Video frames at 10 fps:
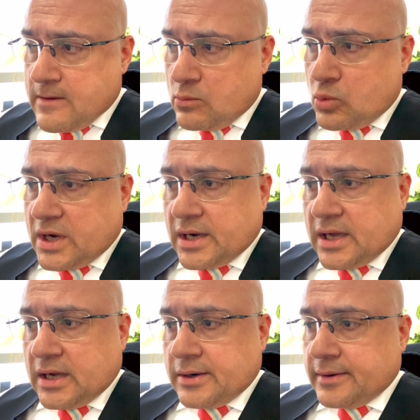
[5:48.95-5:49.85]
While
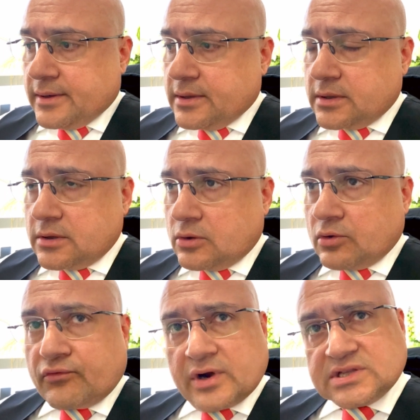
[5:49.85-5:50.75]
our
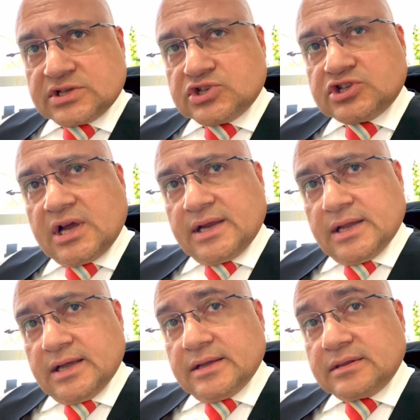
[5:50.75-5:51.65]
good friends in
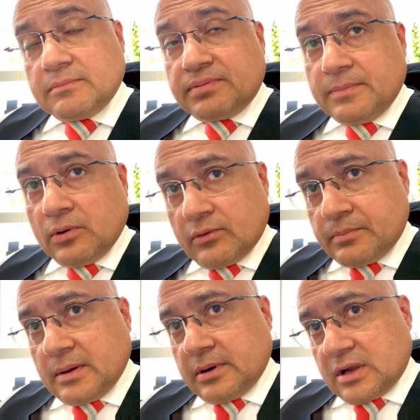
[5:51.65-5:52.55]
China, the People
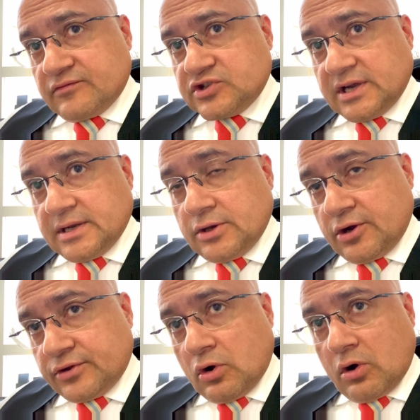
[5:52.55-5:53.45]
Republic of China,
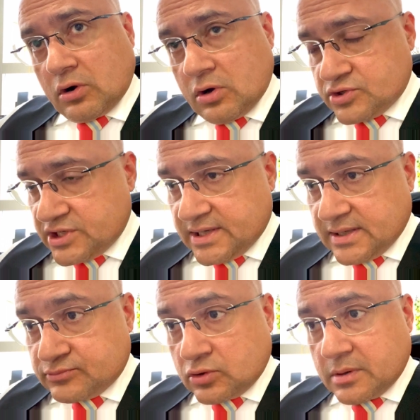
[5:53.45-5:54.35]
not the Hong Kong China,
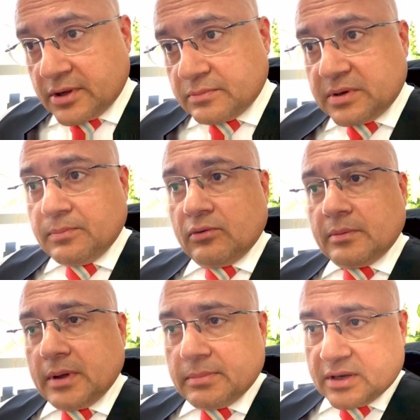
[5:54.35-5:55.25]
I'm talking about the People
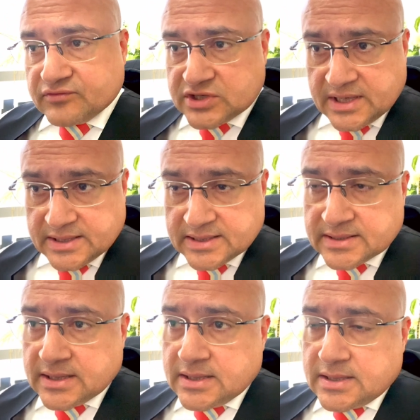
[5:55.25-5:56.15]
Republic of China,
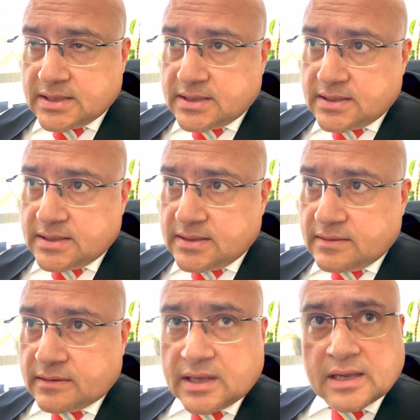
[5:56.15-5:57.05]

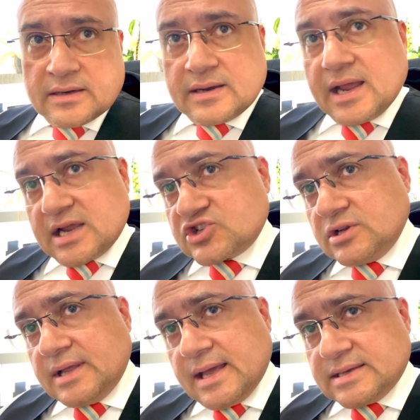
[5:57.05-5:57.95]
they are
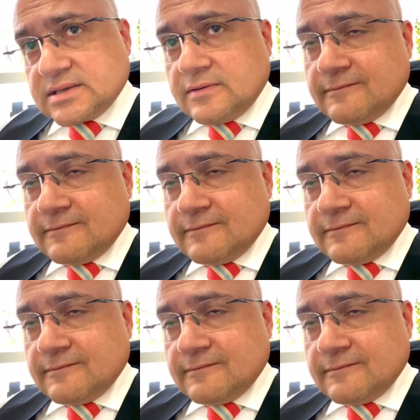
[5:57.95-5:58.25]
actually at